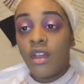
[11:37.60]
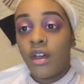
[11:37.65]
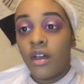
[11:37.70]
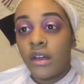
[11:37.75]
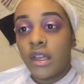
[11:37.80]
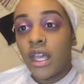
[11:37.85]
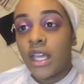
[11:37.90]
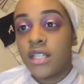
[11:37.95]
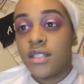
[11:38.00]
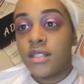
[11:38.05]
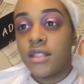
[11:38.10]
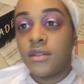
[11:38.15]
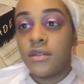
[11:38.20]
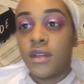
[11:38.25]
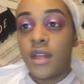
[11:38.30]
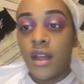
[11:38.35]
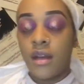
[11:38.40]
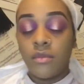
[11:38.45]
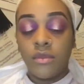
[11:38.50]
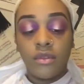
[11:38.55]
Okay, so
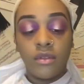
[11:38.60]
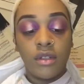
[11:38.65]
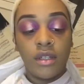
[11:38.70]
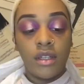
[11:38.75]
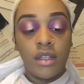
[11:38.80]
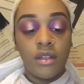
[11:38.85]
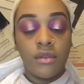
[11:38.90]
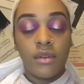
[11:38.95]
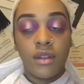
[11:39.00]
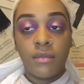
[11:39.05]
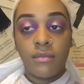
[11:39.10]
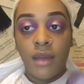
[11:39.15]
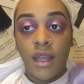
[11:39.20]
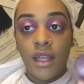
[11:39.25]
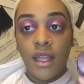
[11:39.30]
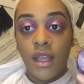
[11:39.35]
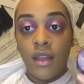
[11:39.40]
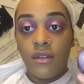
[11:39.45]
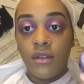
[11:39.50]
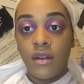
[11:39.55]
now I'm going in with my
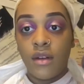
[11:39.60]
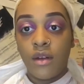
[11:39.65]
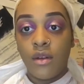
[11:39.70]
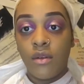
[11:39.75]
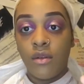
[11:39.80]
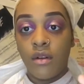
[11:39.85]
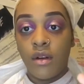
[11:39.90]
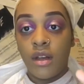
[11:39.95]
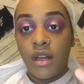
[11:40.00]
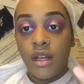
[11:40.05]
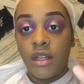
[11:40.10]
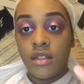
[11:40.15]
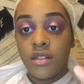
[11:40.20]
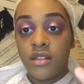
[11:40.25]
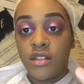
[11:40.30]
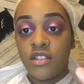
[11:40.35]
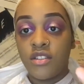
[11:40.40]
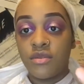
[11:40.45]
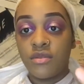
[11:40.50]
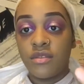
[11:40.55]
Kevin Aquan
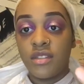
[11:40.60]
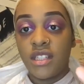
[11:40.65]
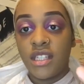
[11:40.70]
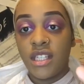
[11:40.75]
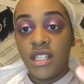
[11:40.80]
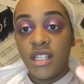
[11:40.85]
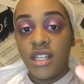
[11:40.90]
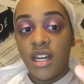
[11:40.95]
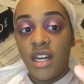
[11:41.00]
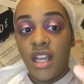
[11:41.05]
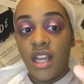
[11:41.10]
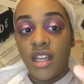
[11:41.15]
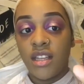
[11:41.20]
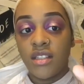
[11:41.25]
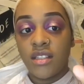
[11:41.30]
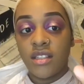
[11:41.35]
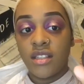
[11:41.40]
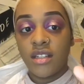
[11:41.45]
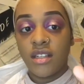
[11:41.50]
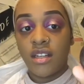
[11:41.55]
Sensual Skin
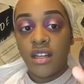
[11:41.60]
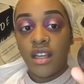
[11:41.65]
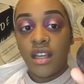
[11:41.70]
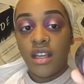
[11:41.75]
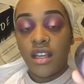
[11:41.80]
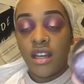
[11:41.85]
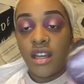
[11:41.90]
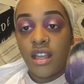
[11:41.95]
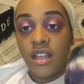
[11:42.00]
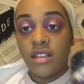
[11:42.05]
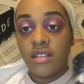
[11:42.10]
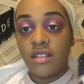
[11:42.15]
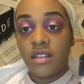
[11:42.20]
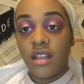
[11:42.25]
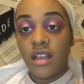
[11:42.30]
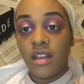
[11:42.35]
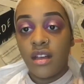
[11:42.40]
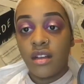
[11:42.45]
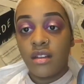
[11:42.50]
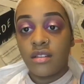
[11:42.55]
Enhancer in
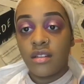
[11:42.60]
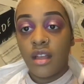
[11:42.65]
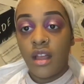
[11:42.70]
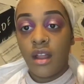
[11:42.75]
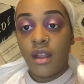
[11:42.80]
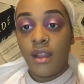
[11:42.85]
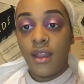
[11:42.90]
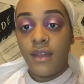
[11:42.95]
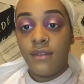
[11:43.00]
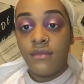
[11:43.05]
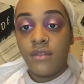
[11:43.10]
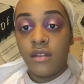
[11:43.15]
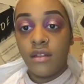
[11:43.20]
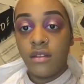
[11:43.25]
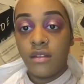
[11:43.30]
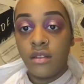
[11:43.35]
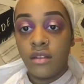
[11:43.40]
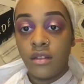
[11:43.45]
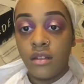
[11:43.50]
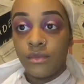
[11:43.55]
SX11
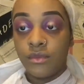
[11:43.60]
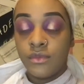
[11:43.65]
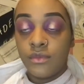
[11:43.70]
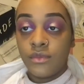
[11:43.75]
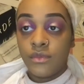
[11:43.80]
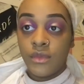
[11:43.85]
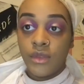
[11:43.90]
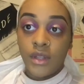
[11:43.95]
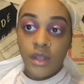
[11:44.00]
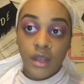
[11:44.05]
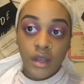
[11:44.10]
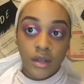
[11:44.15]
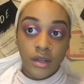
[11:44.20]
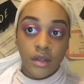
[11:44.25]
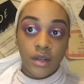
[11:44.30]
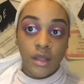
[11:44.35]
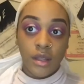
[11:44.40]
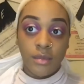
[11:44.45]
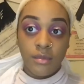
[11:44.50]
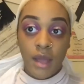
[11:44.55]

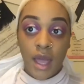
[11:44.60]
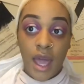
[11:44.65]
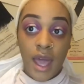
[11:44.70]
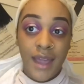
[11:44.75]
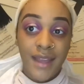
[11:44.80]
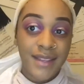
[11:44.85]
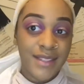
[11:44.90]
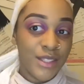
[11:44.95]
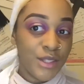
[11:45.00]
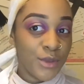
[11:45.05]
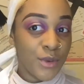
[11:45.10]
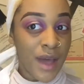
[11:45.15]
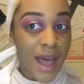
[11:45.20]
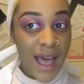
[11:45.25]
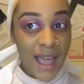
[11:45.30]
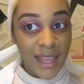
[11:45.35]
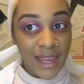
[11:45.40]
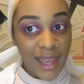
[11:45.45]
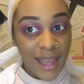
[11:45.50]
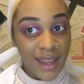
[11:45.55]
underneath my eyes to
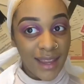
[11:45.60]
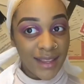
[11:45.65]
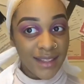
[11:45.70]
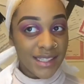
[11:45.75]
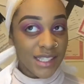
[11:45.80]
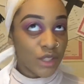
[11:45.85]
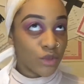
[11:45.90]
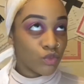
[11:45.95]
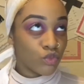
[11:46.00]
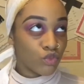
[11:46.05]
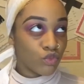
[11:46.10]
highlight.